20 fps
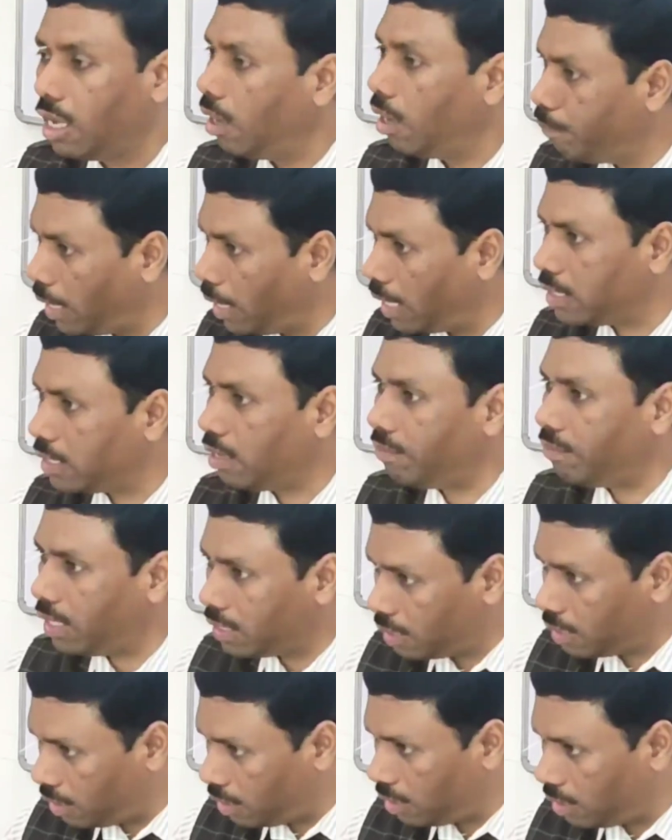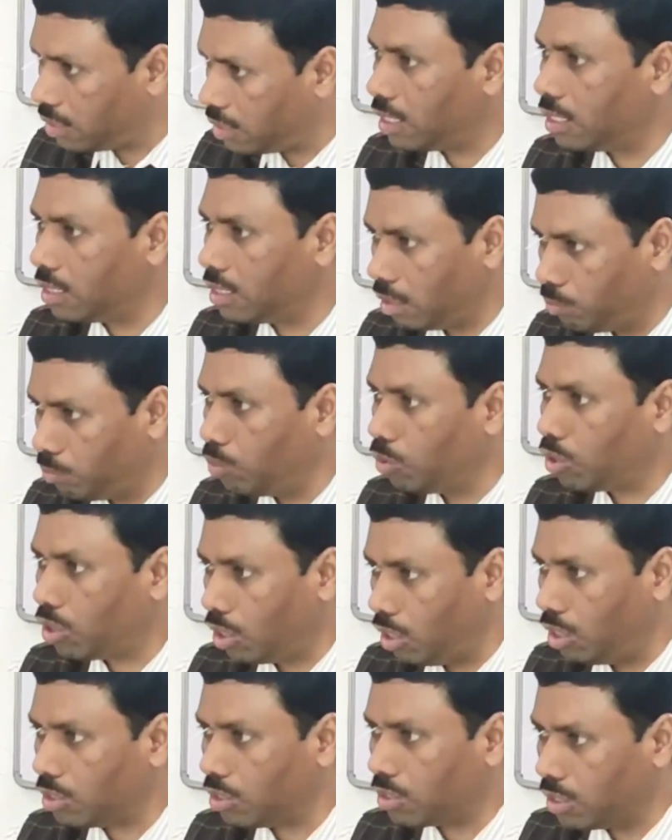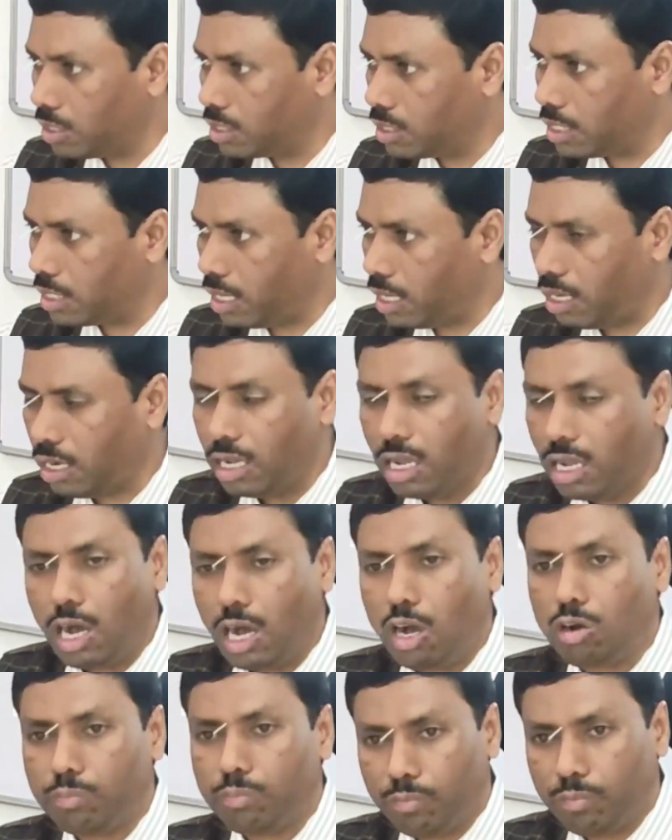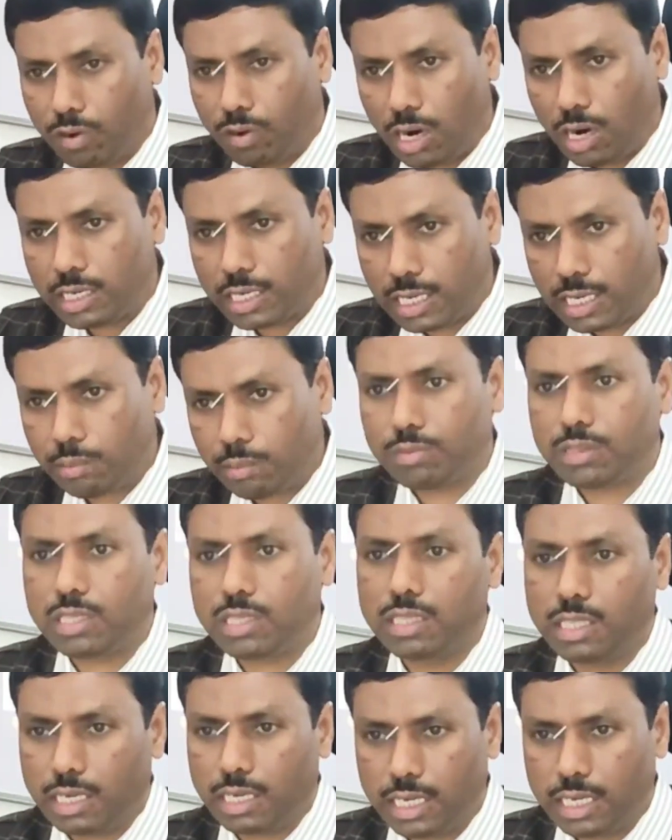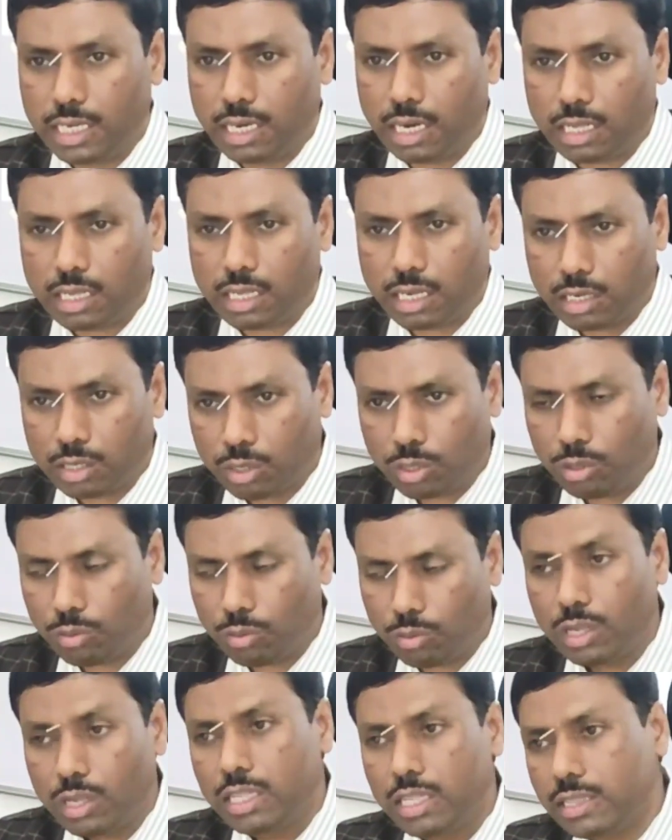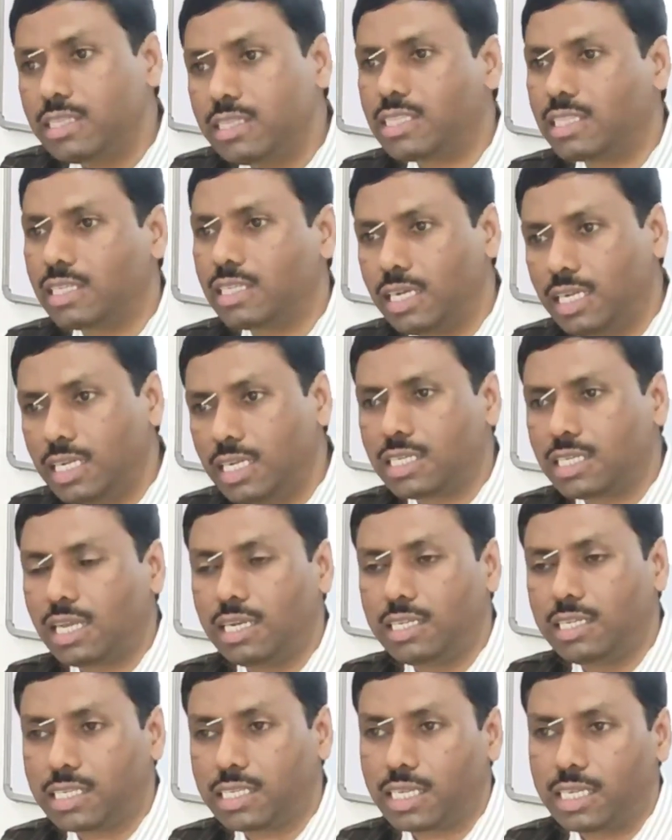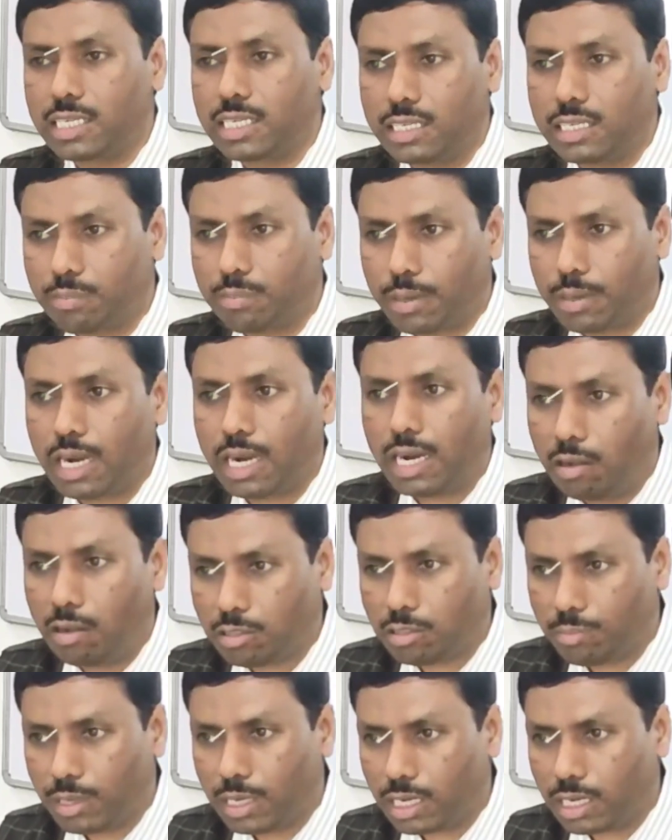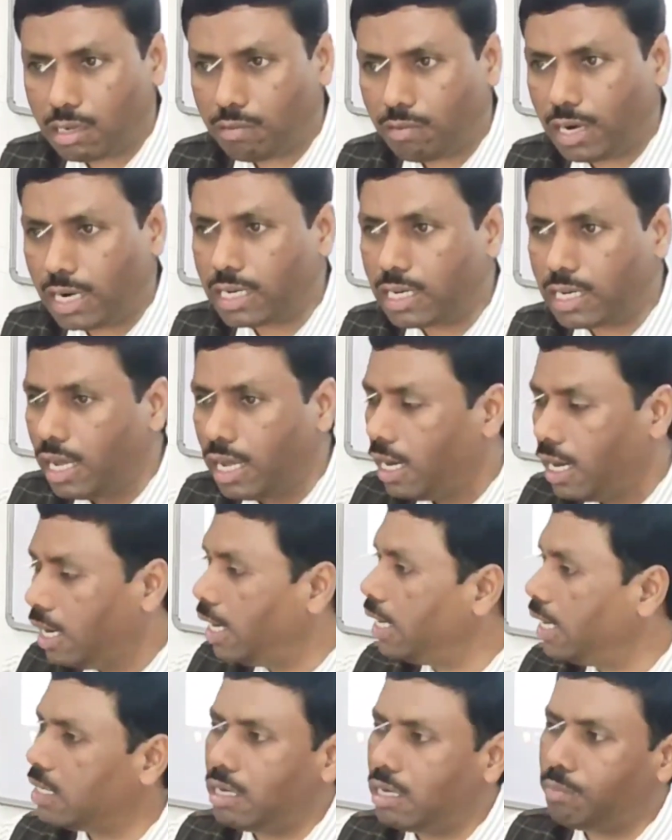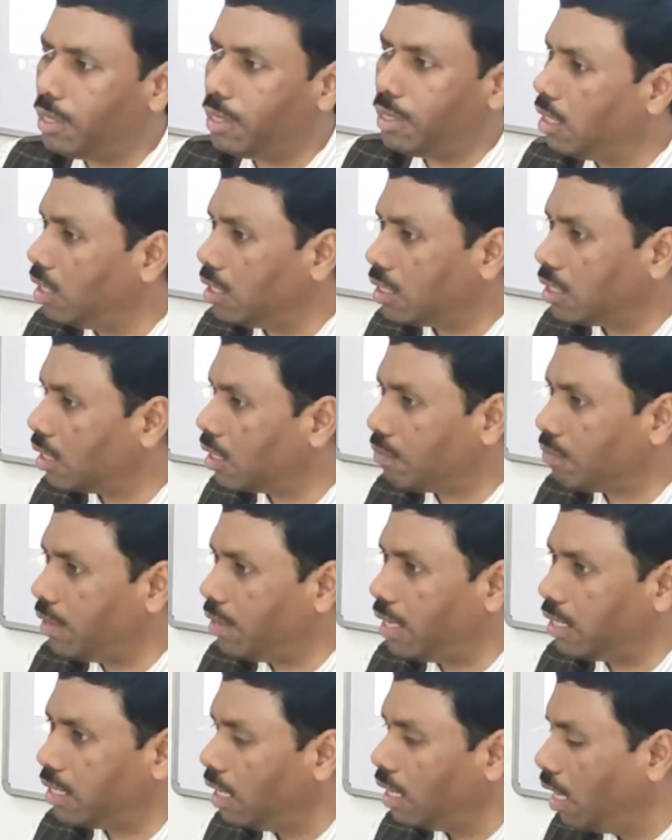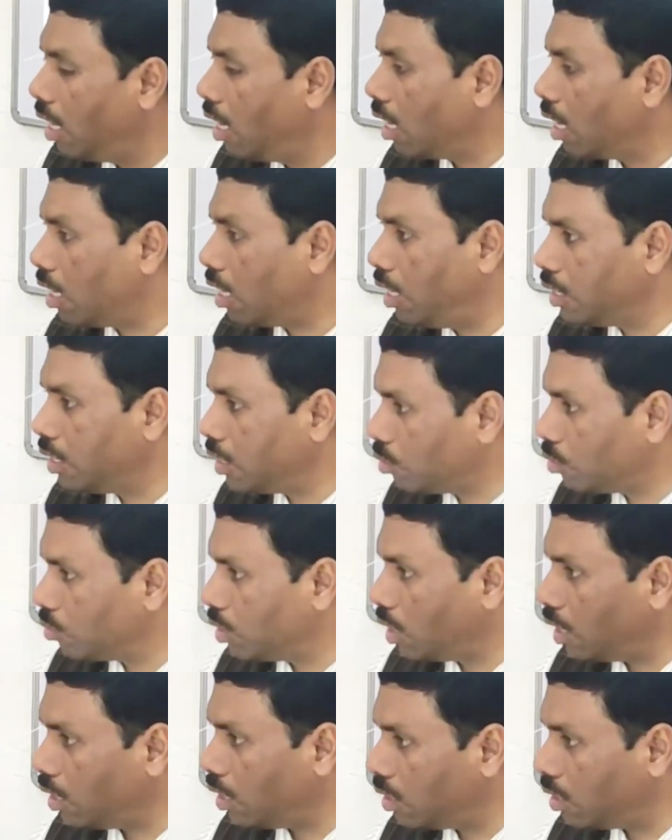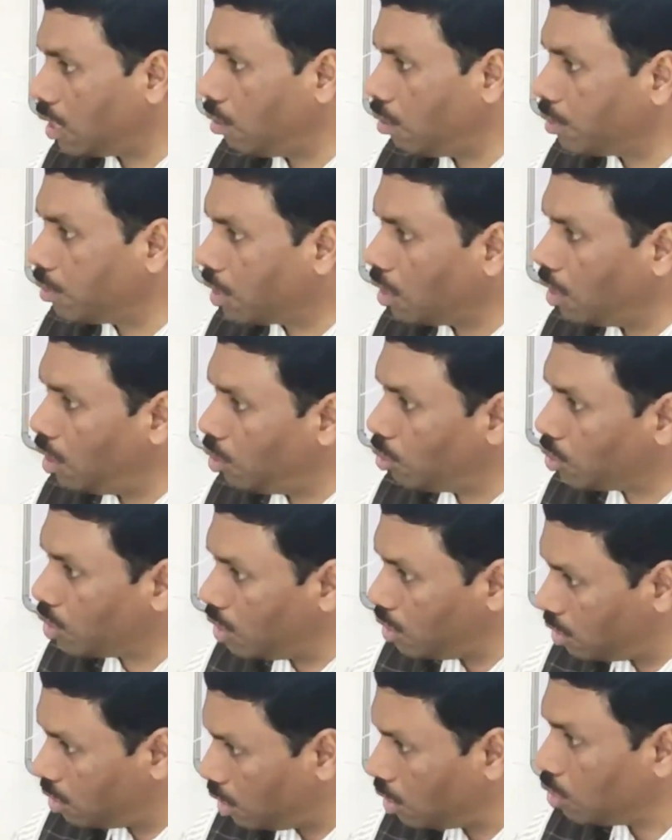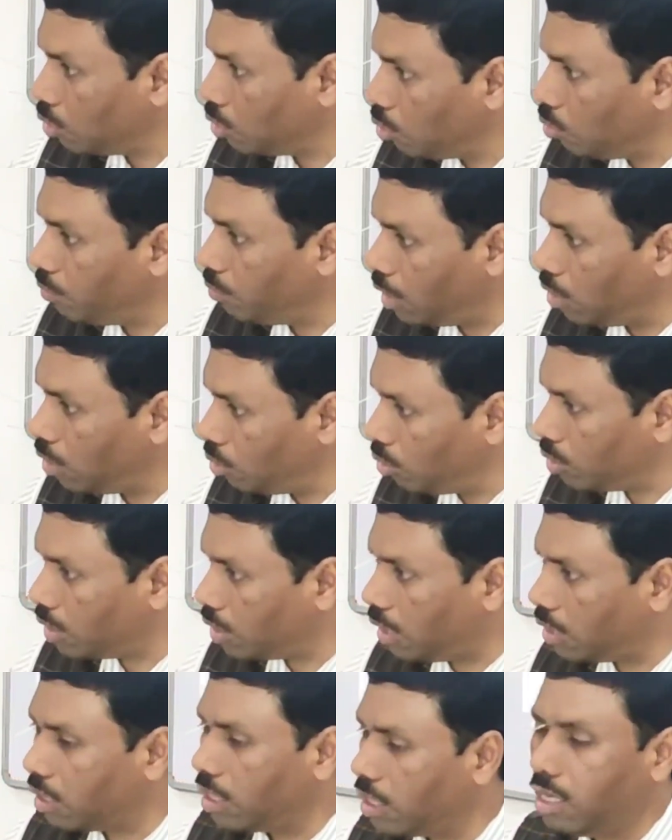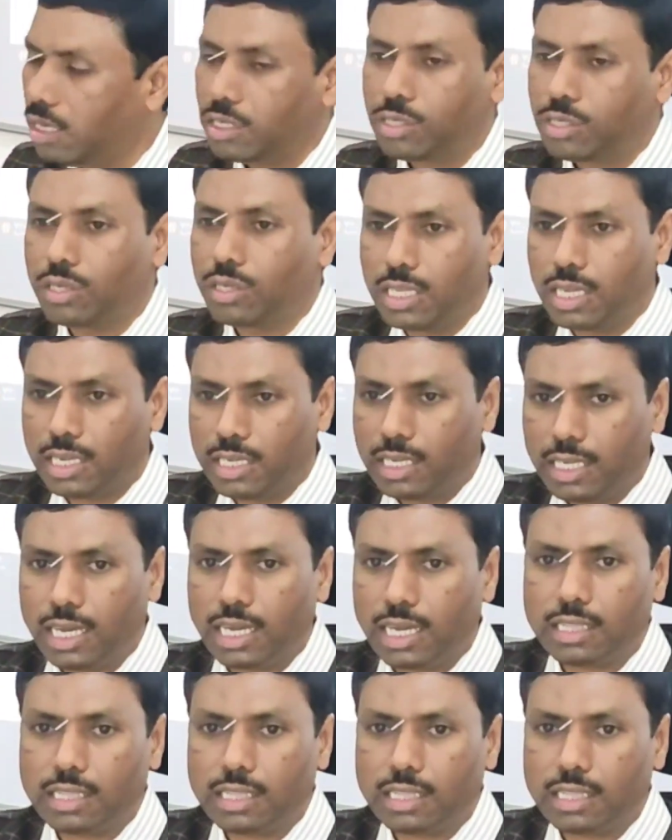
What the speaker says: By the way, there is in the book also is there, what depth the needle can go. This initial stages perhaps may required, later may not required. According to the anatomical location, you will know that, so here